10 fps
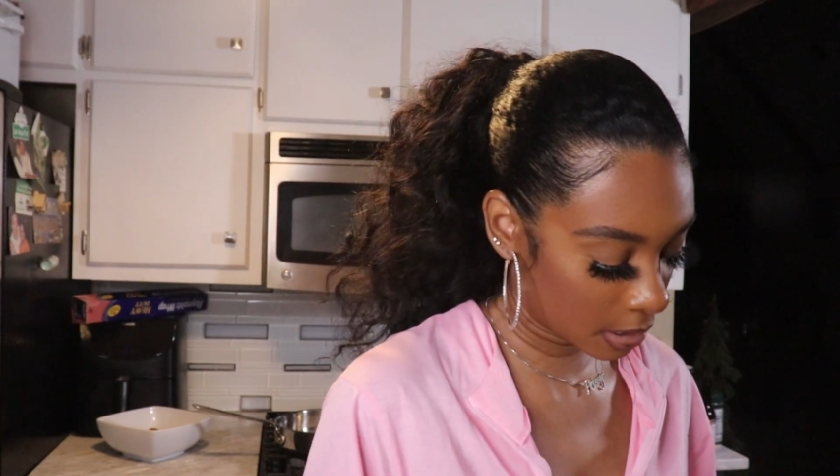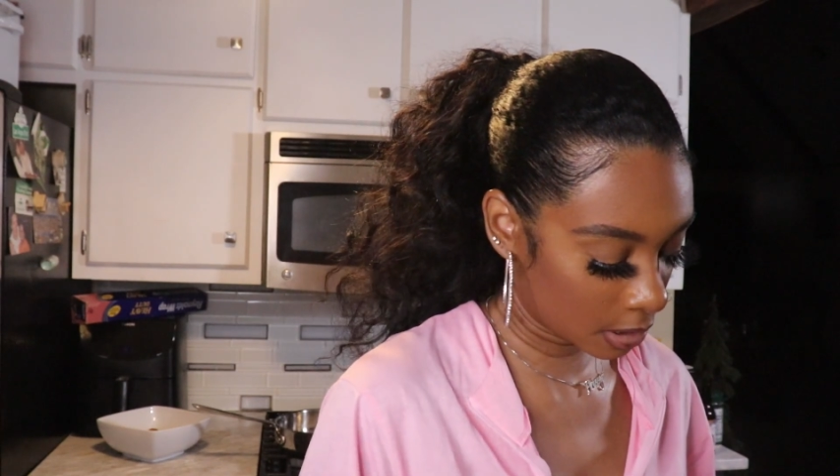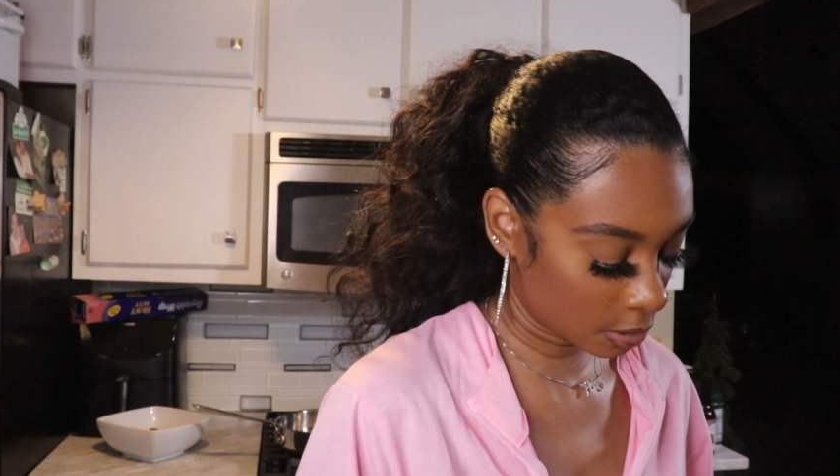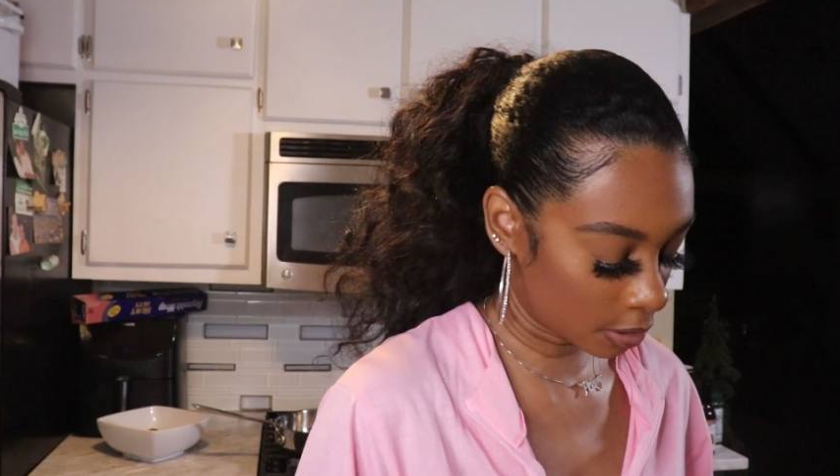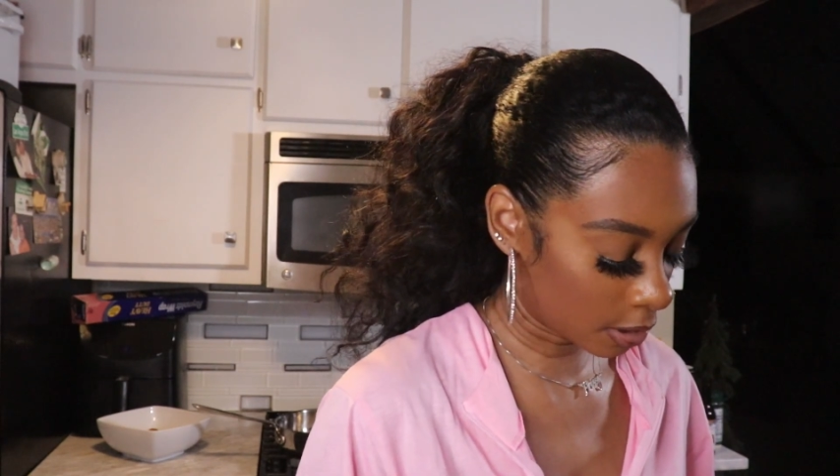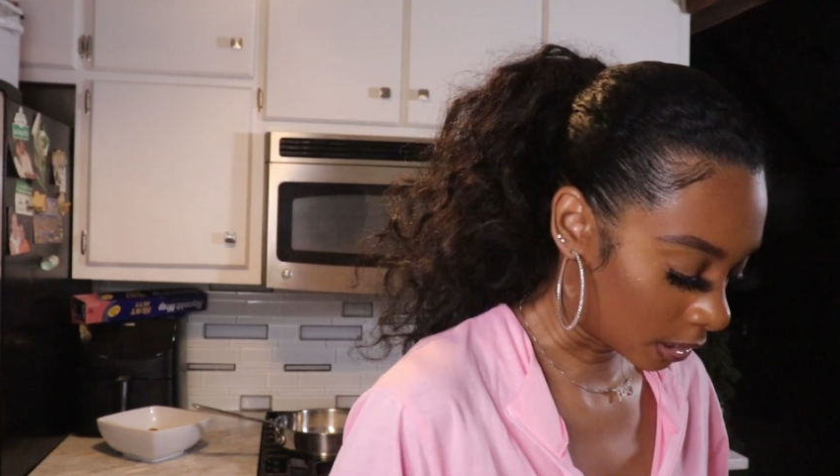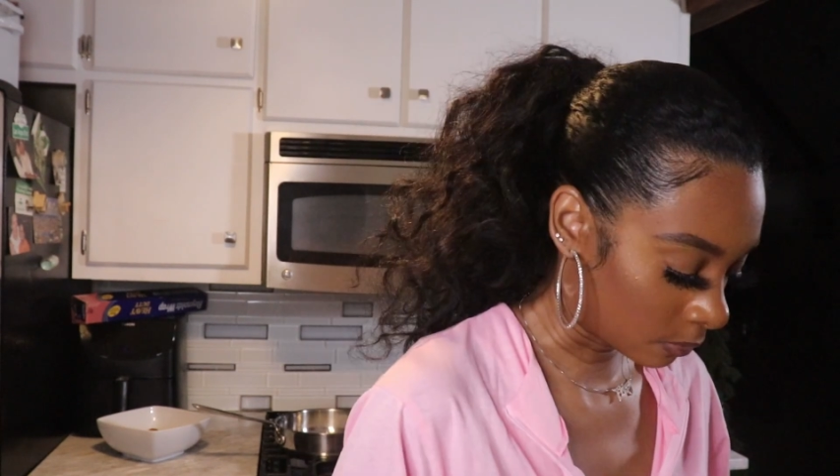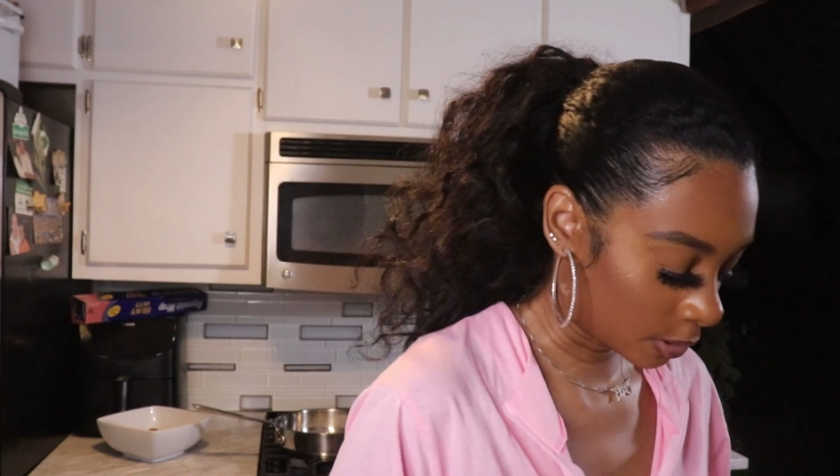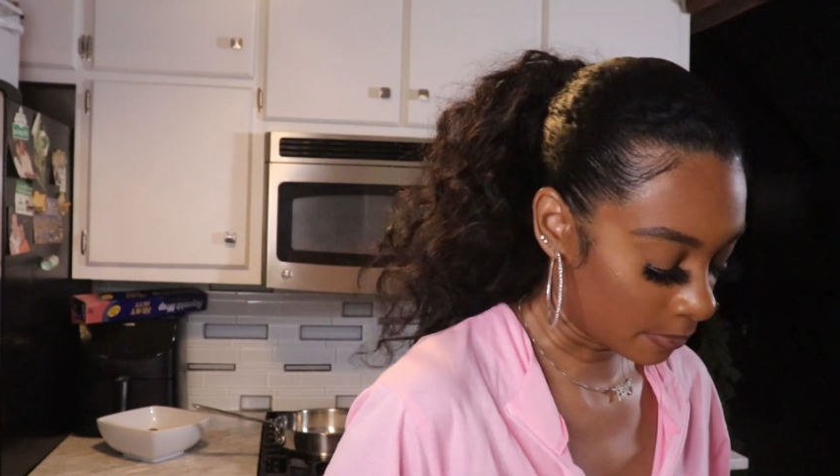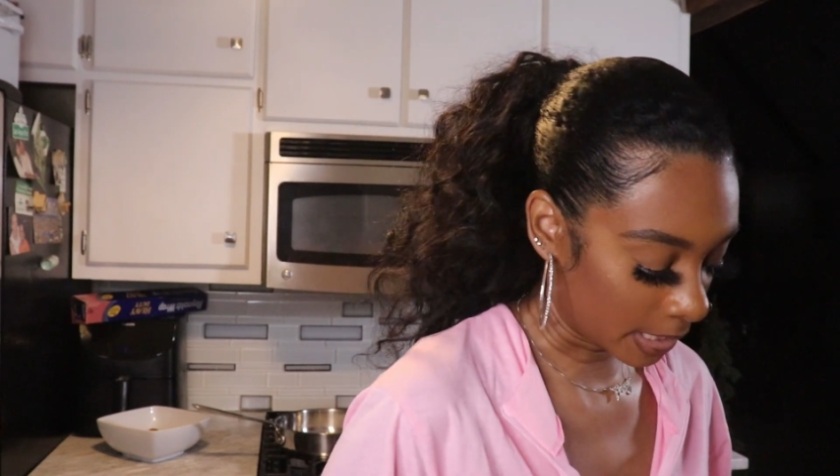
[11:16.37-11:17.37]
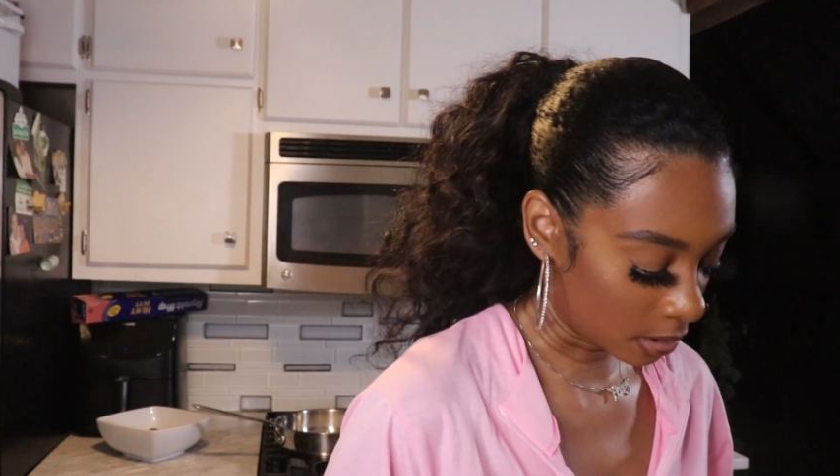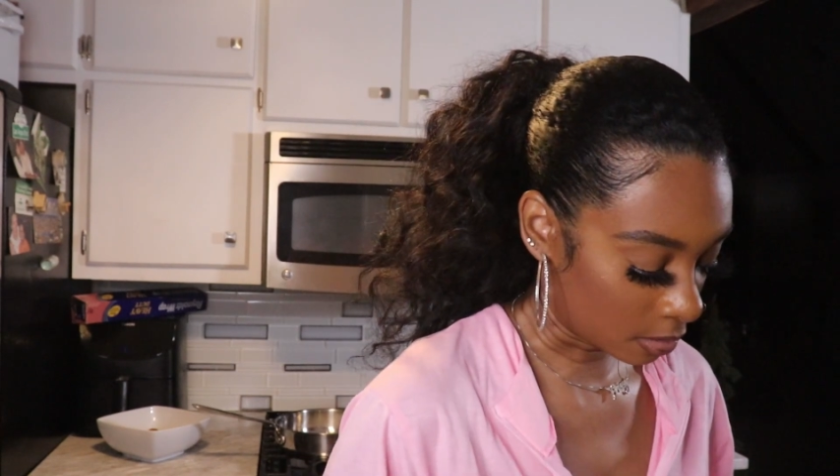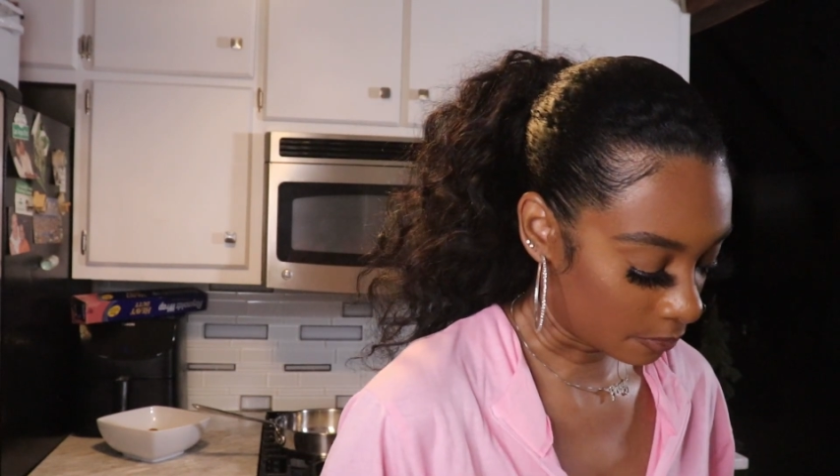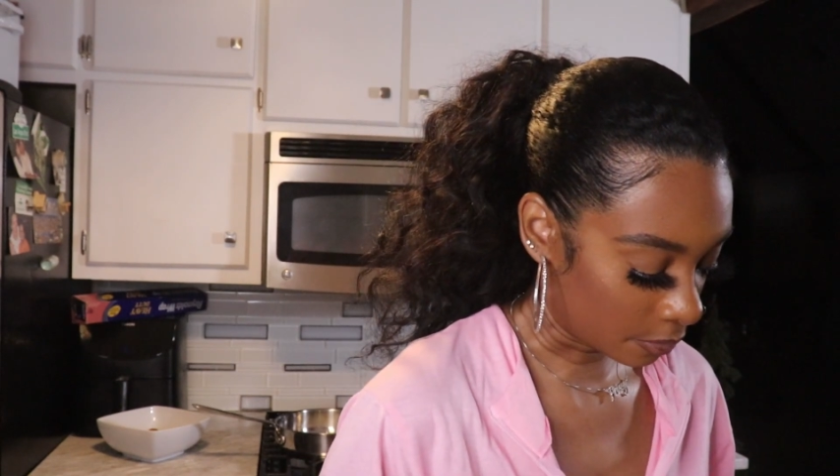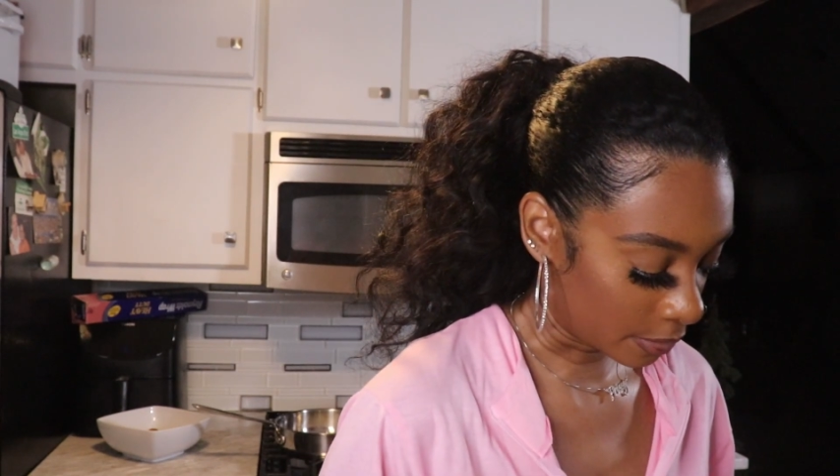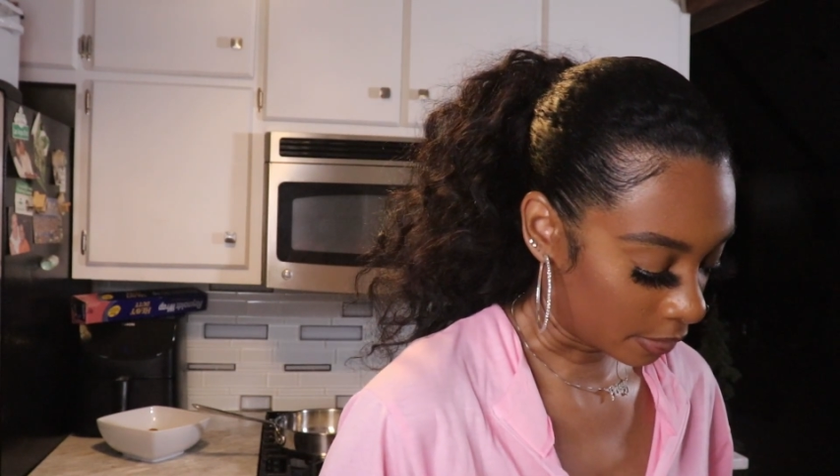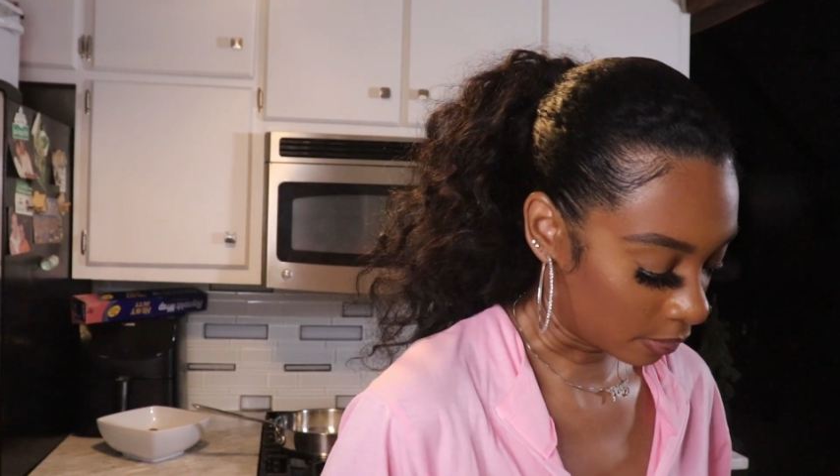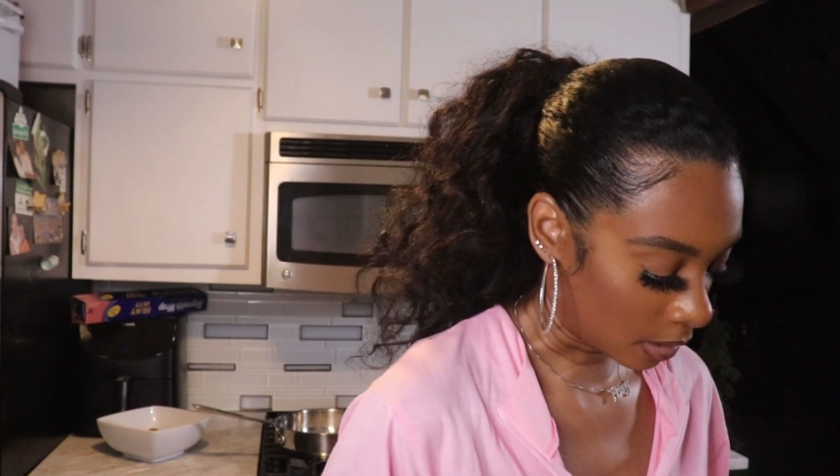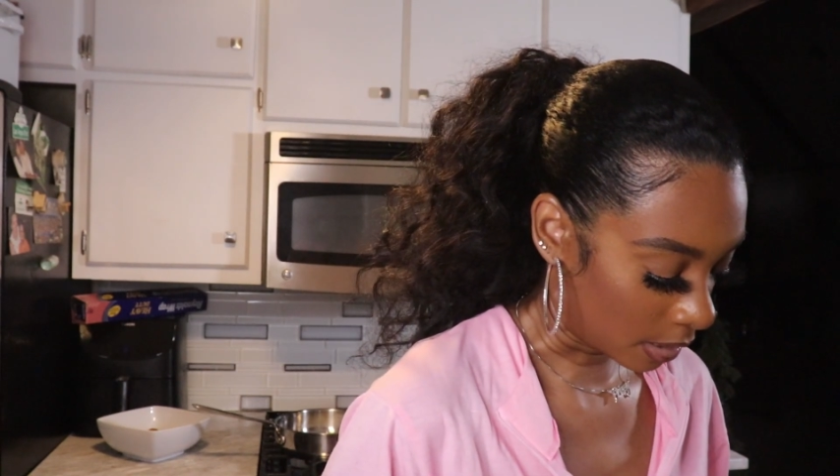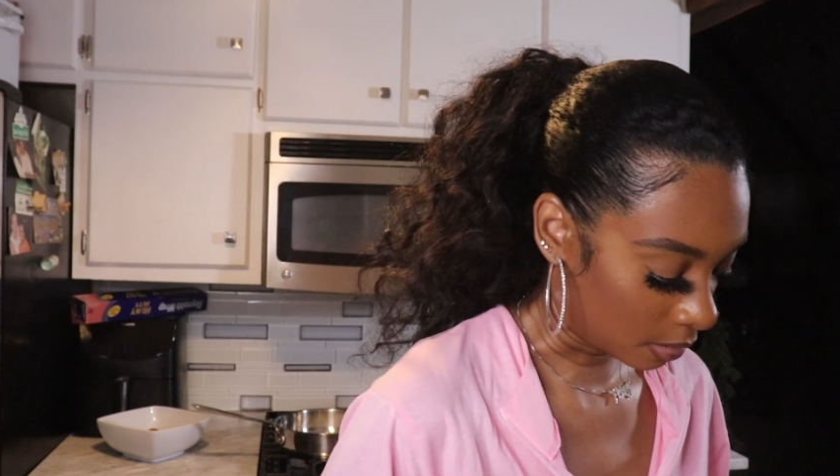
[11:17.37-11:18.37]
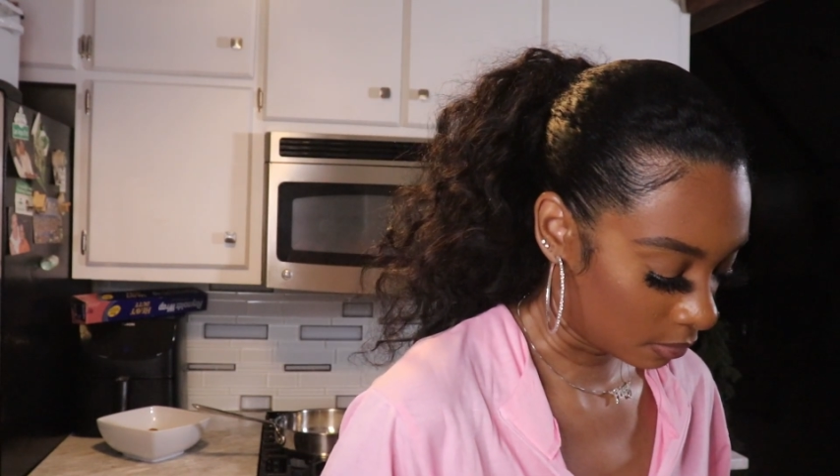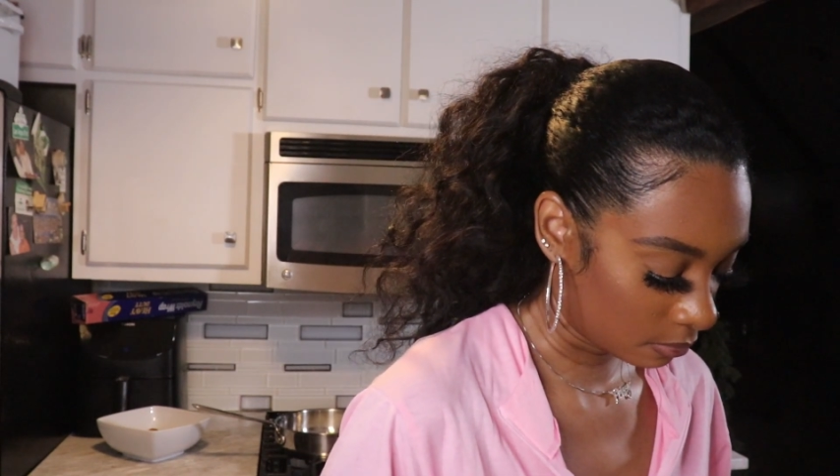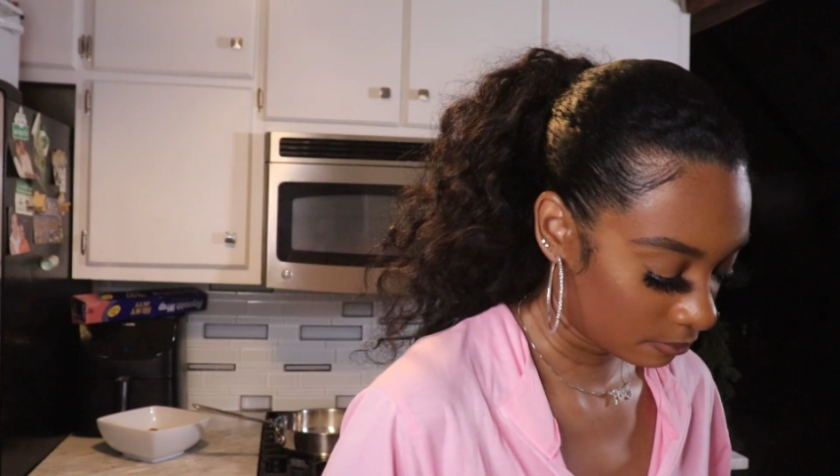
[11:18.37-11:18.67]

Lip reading: in your sauce when you're making a boil? Like,